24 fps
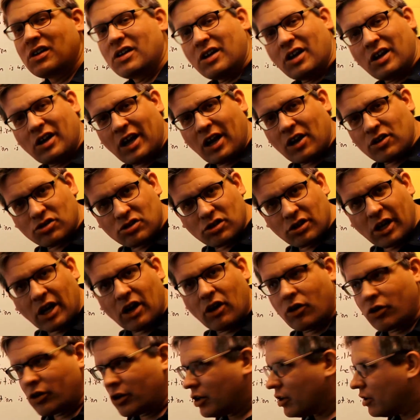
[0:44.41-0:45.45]
In
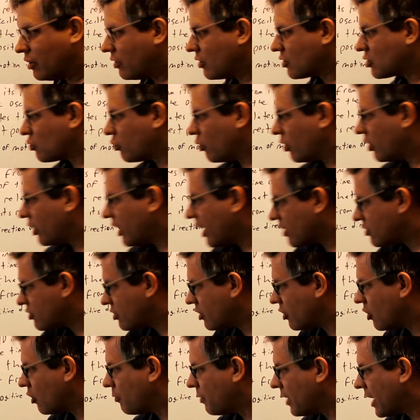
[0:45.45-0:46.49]
actuality, this will
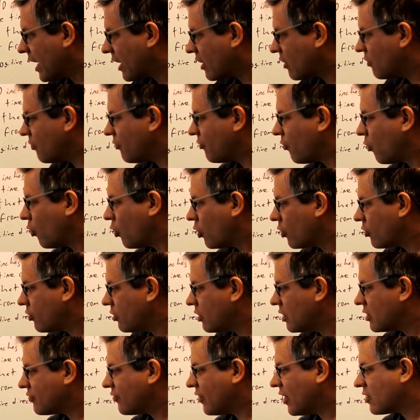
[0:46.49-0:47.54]
actually go back and forth
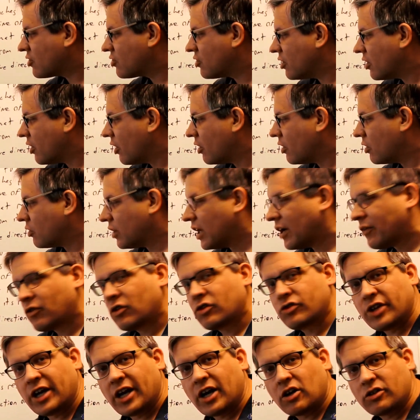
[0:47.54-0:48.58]
and it's eventually going to
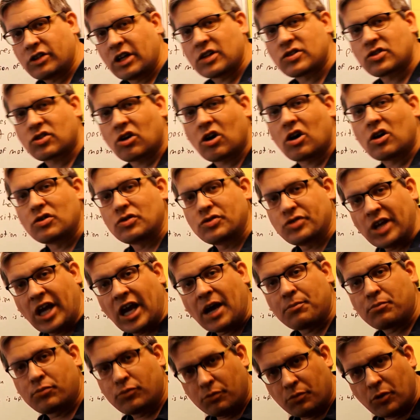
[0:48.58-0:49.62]
level down. That's called
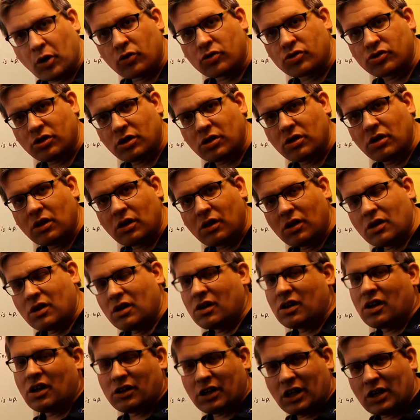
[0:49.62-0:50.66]
damped motion,
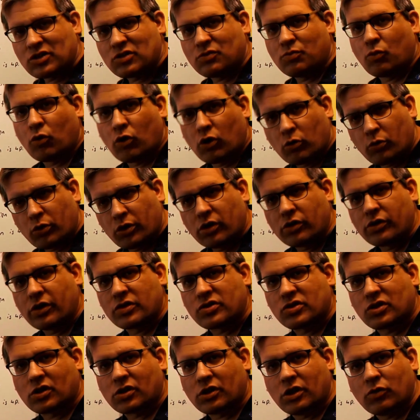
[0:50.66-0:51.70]
and that's more
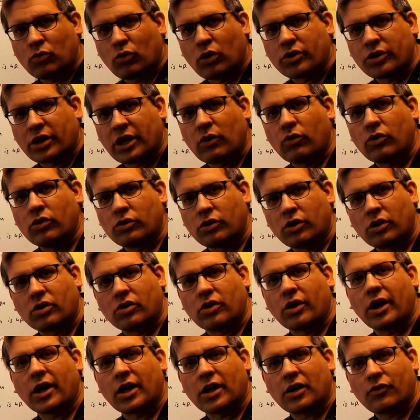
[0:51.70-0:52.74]
realistically what that would look
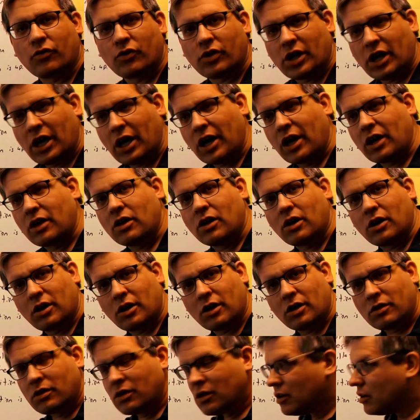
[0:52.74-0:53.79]
like if we had
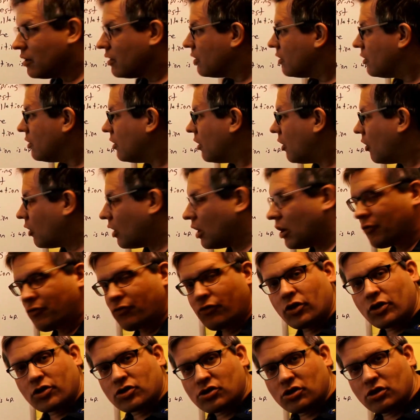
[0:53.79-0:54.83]
uh, you know, uh,
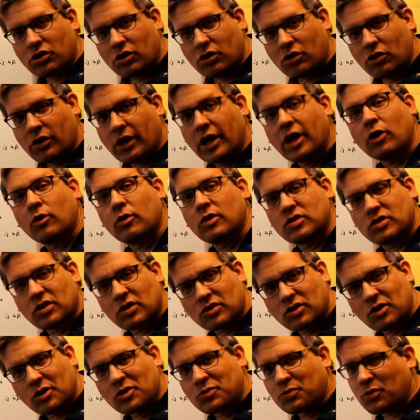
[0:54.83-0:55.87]
friction and air
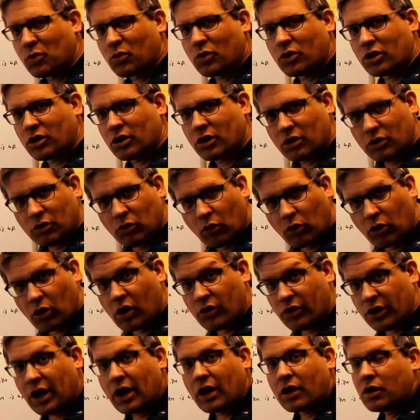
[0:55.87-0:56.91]
resistance, but we're going to ignore
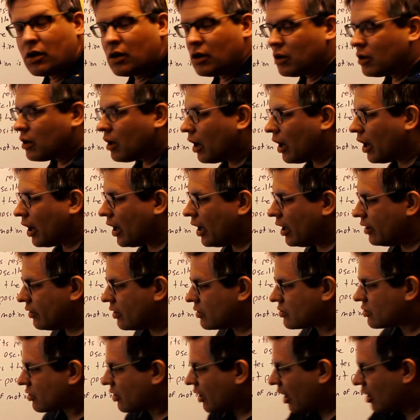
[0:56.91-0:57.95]
all that uh, in
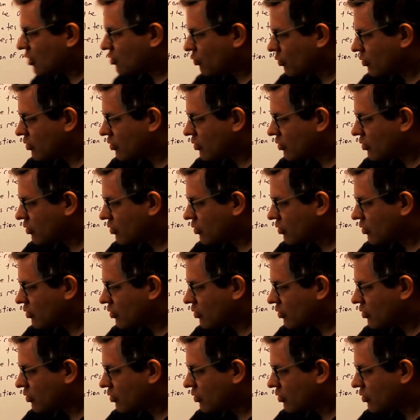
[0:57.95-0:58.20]
this case.